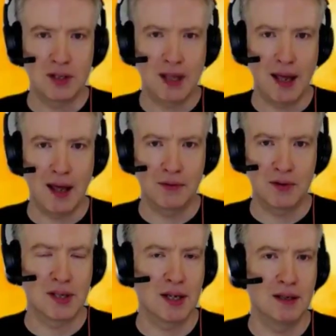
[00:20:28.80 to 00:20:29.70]
have to
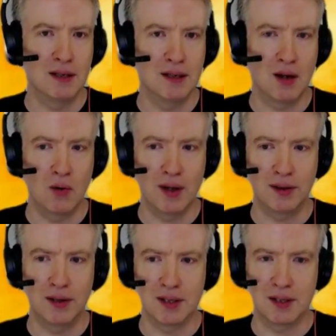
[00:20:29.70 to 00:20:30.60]
say no at this
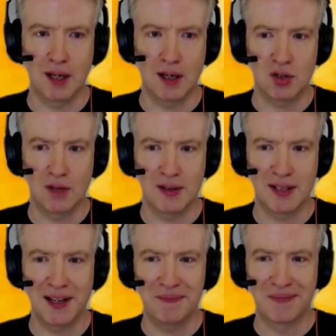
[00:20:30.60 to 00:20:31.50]
stage, I would say.
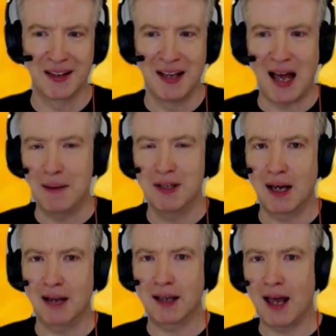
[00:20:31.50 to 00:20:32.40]
I mean, I
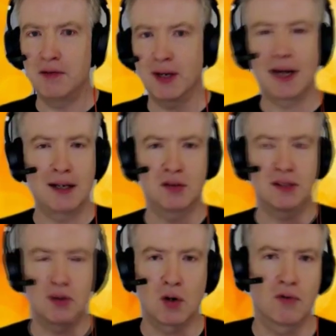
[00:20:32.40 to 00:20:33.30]
anyway cannot
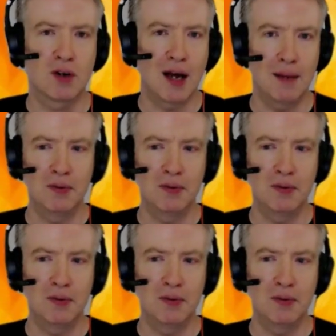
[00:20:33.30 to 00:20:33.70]
talk for CAP.